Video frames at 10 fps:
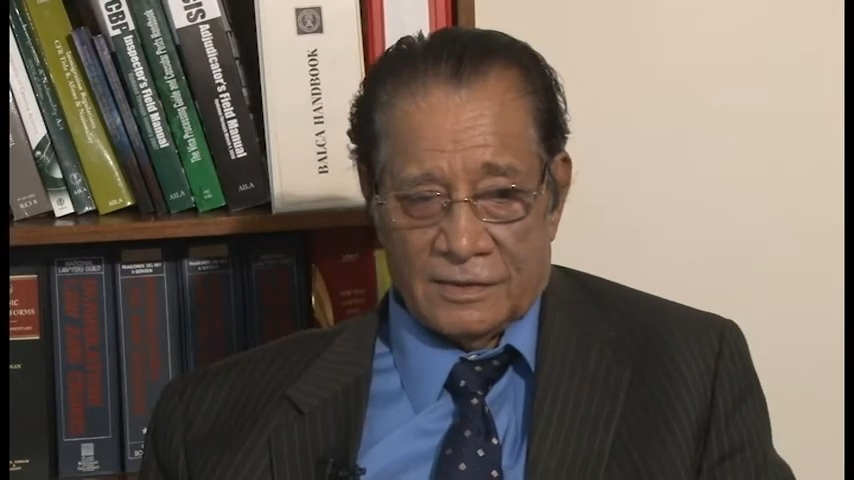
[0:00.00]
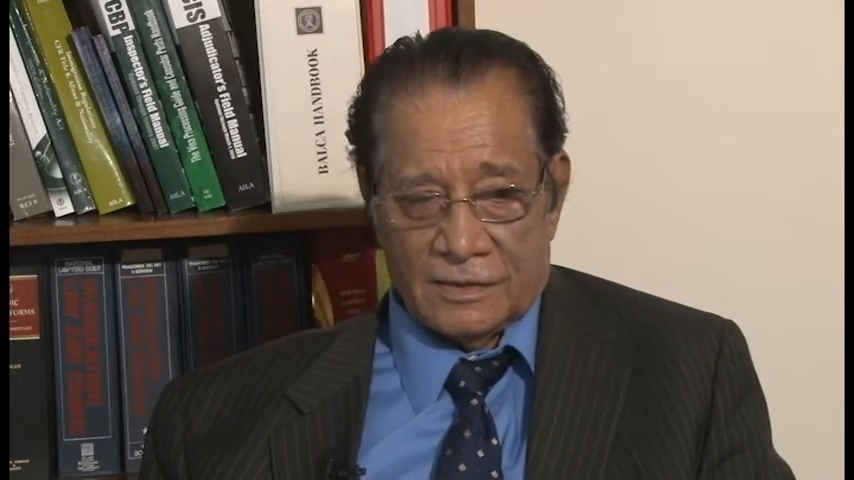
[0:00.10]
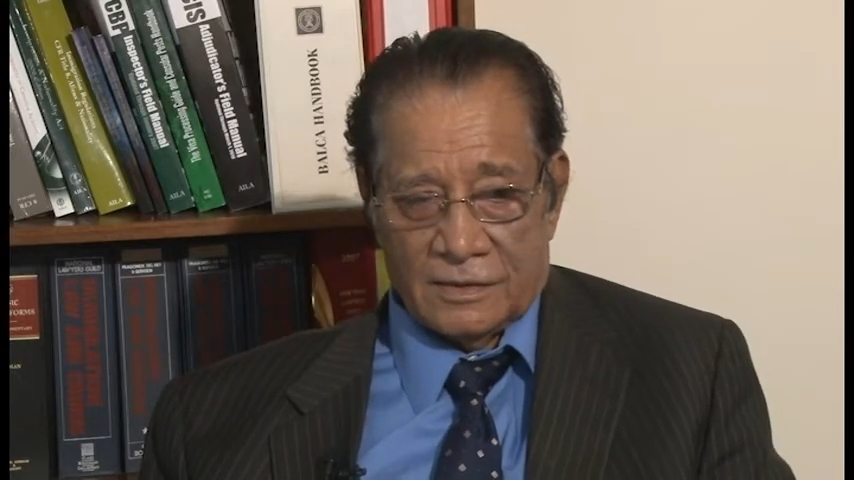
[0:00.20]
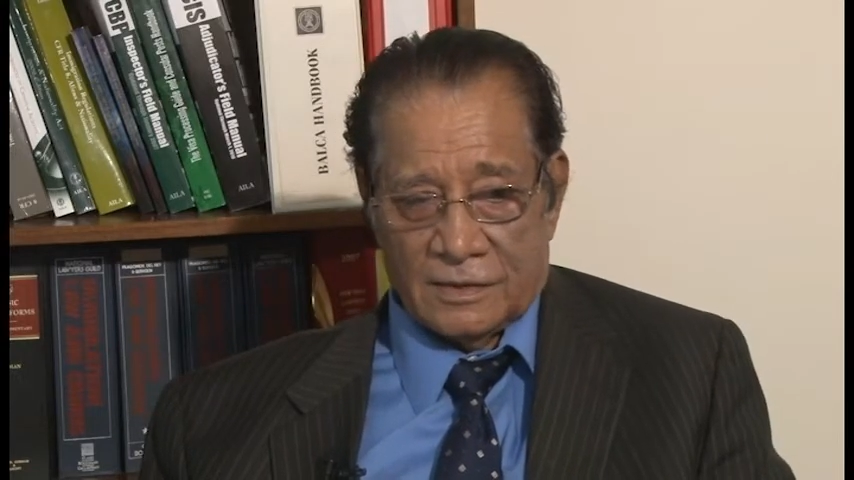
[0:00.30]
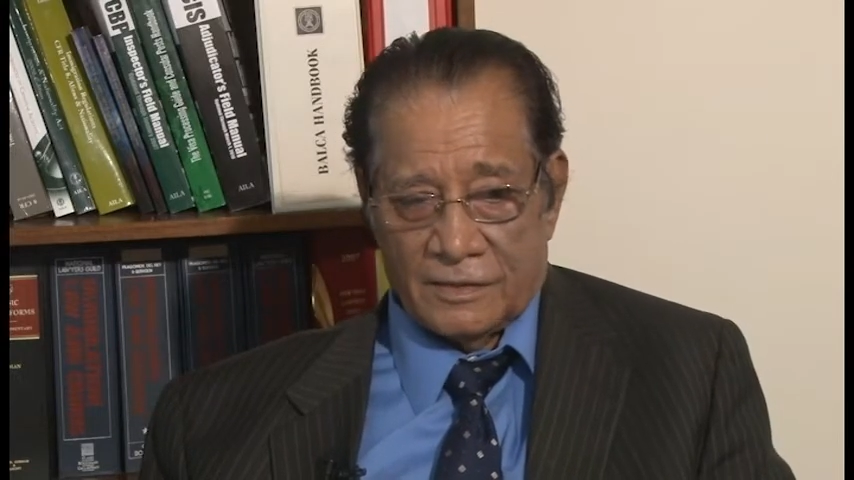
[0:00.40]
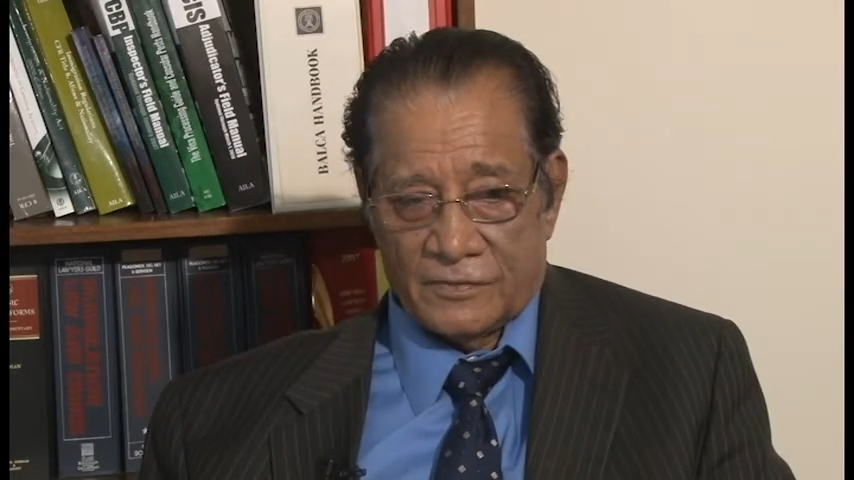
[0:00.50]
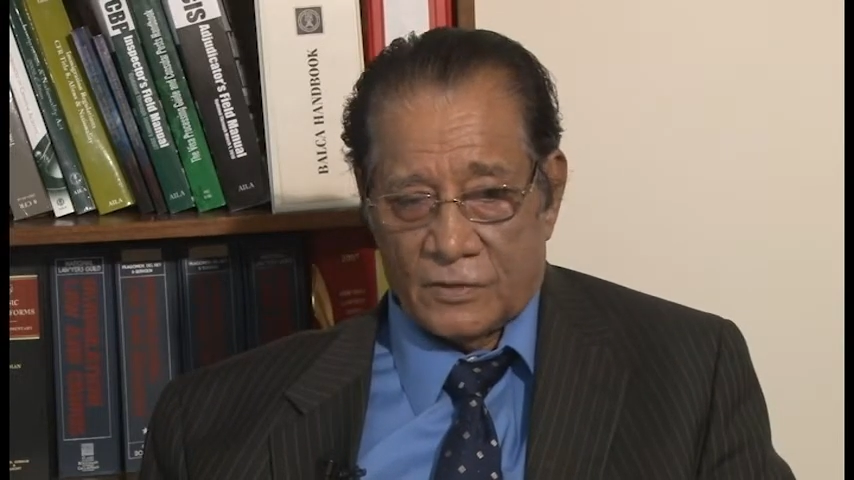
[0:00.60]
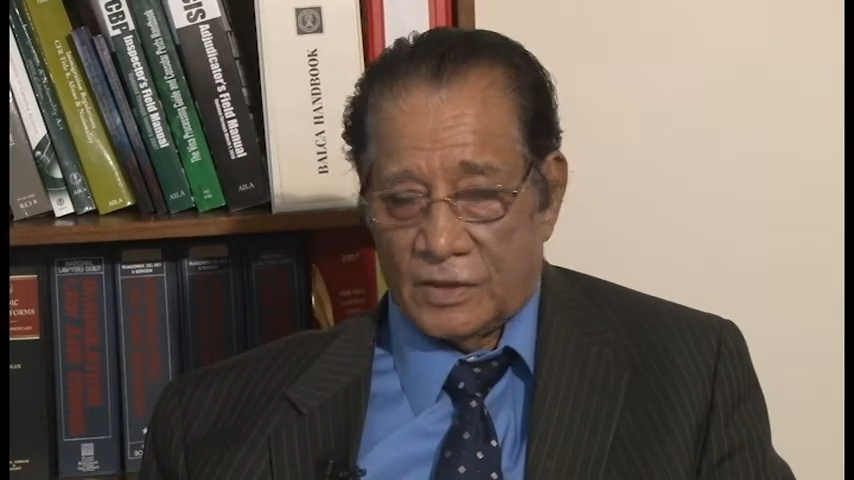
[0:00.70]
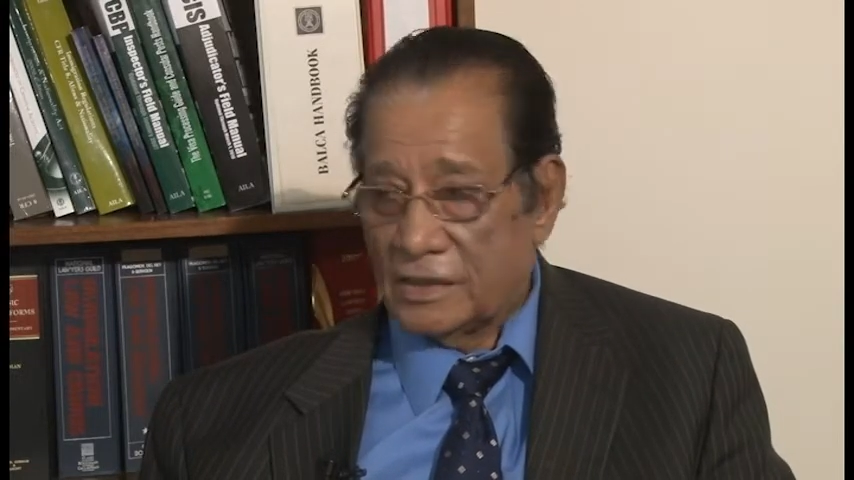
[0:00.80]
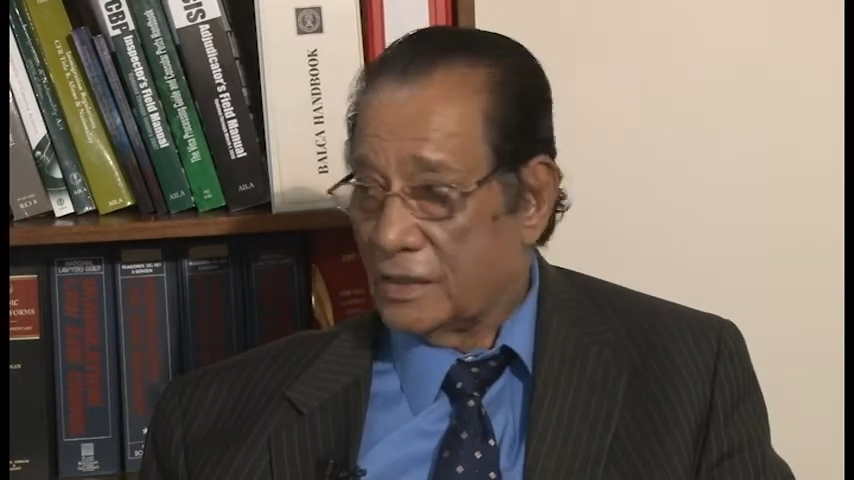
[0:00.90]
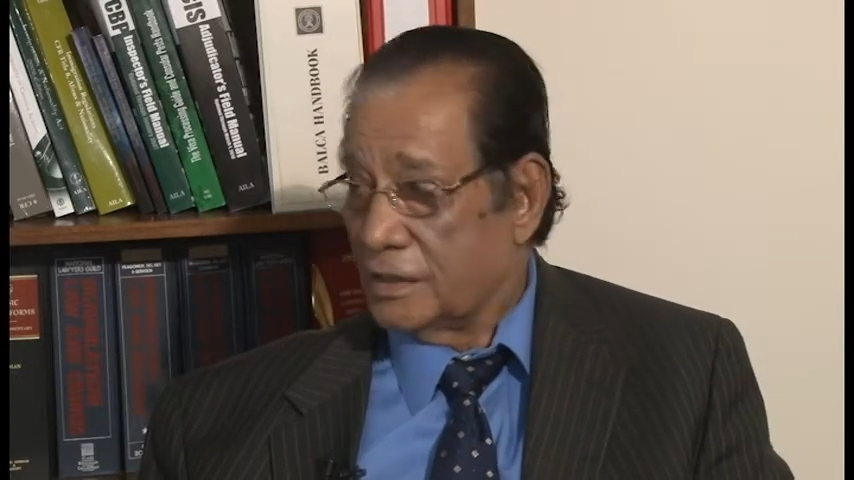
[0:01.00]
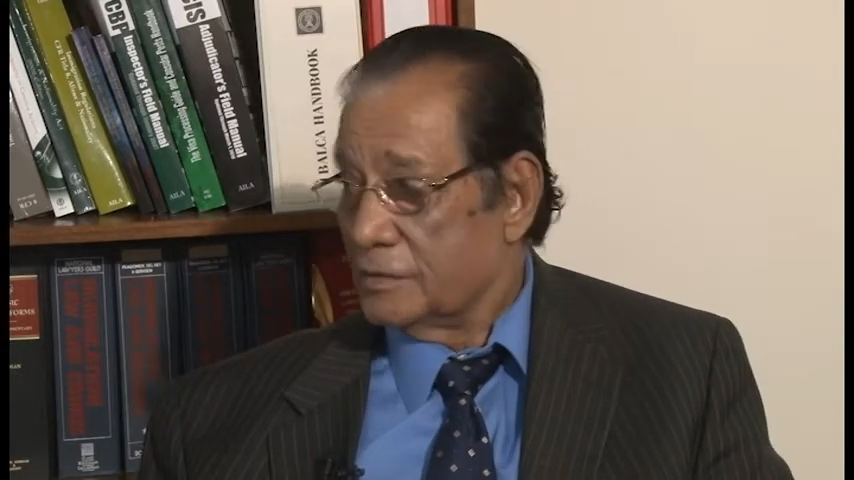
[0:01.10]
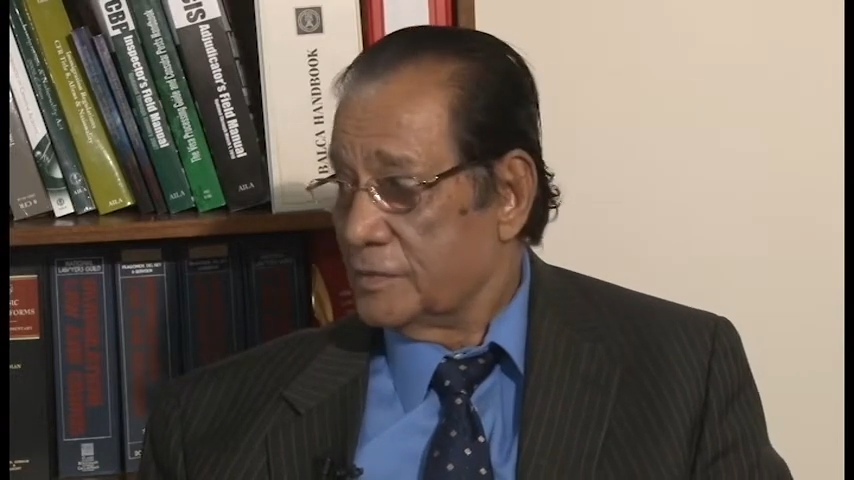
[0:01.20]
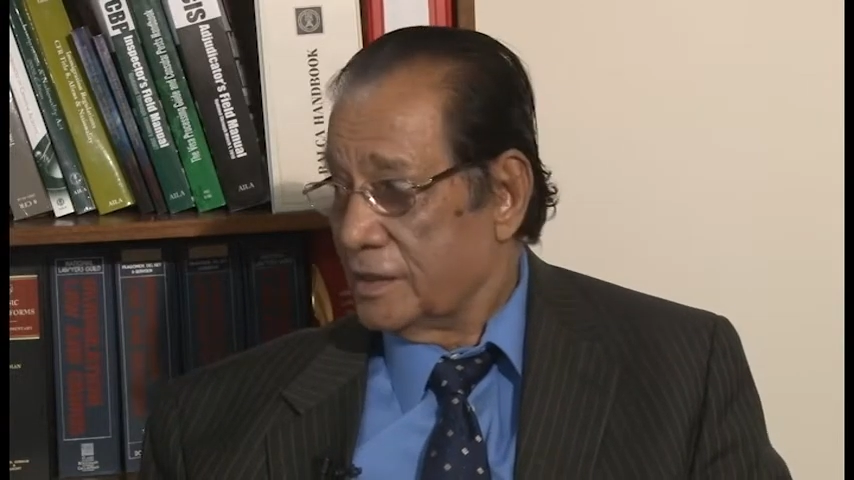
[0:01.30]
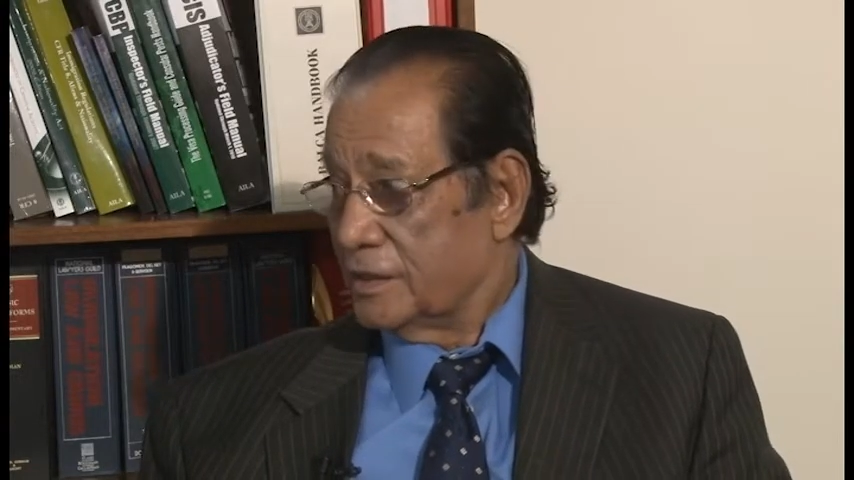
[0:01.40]
uh, I'm going
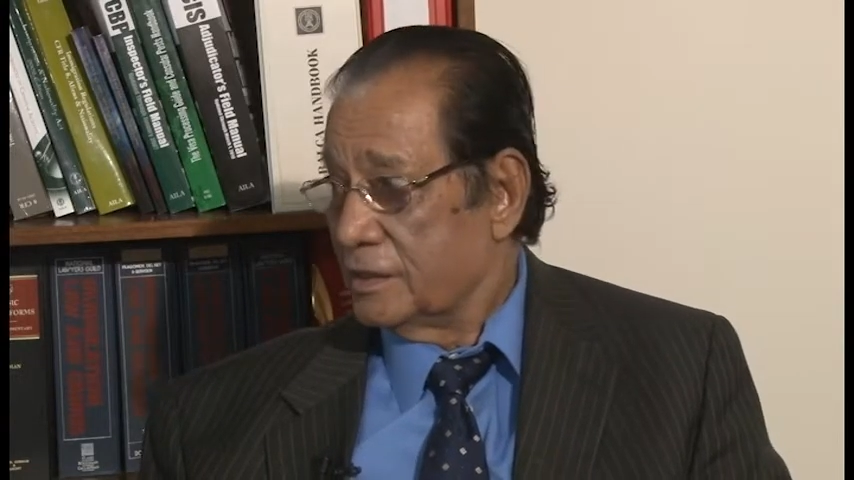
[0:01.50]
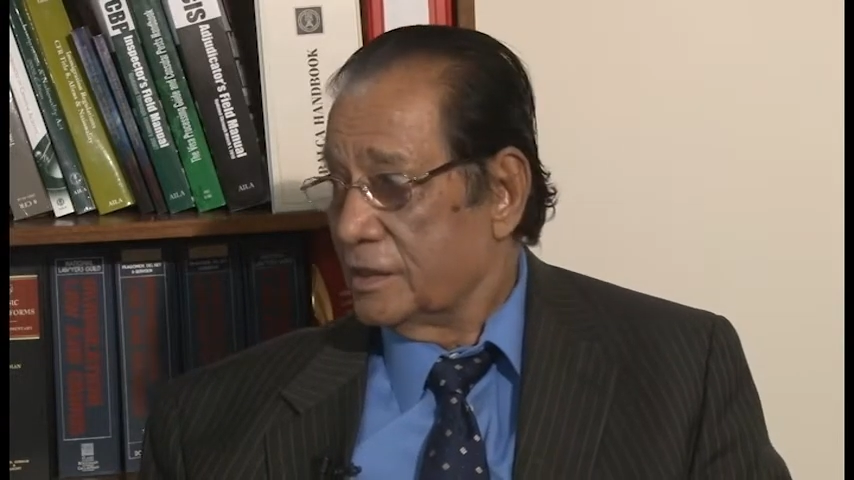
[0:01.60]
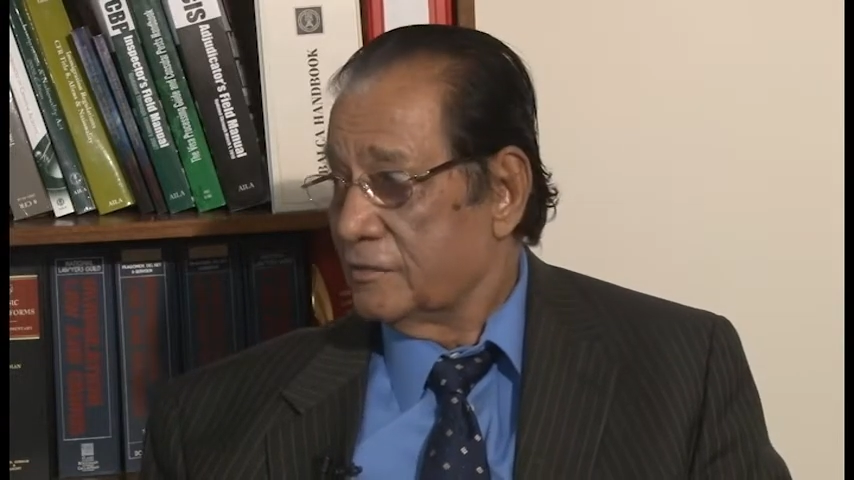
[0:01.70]
getting married,